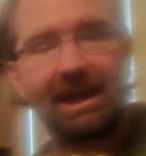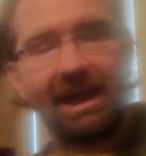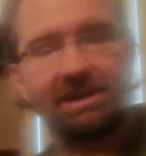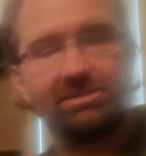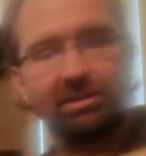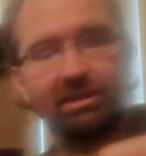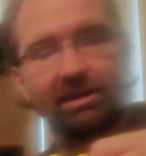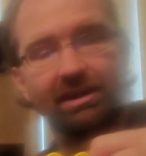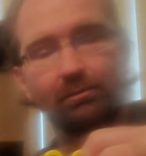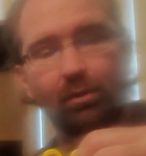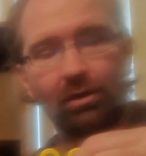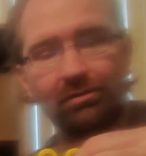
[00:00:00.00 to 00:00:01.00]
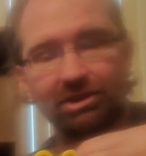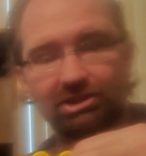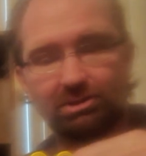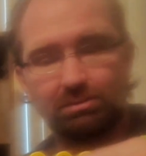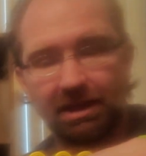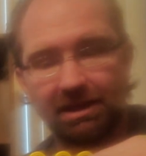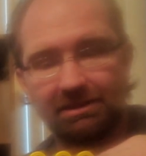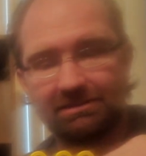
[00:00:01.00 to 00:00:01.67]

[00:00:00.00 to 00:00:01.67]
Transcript: actually like more of a display